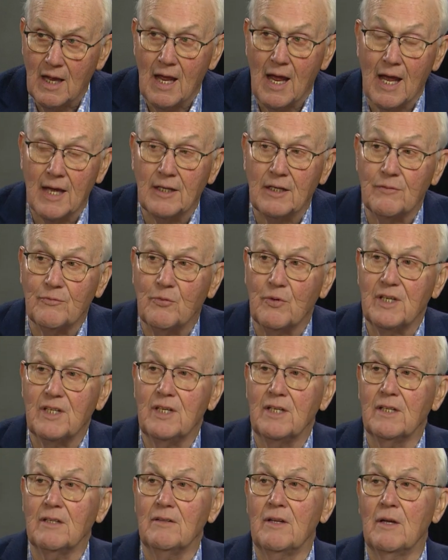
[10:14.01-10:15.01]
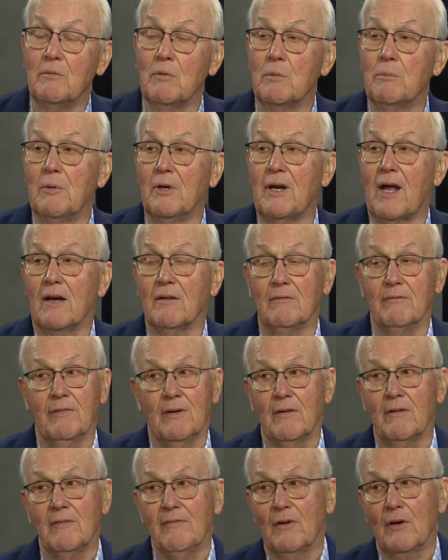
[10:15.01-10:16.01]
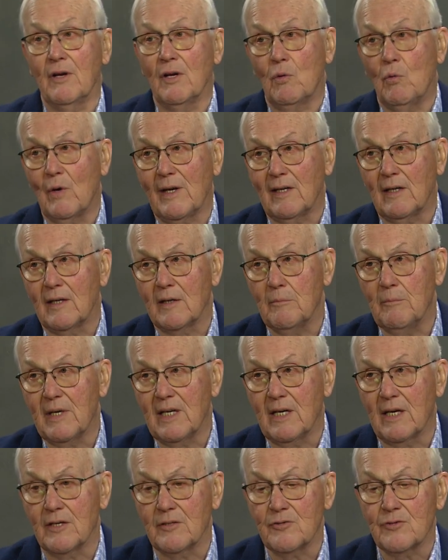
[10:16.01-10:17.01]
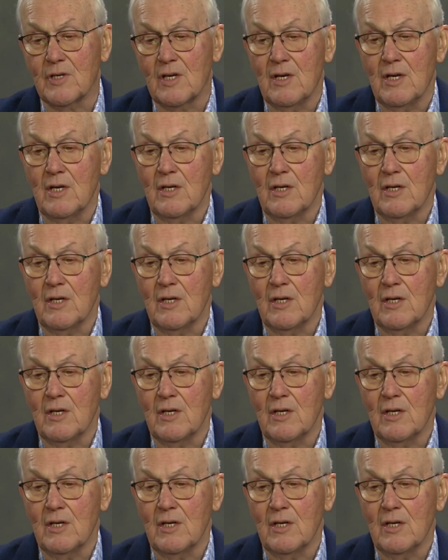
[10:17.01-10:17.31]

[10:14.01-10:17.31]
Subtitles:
And if we did, they were put out very, very quickly because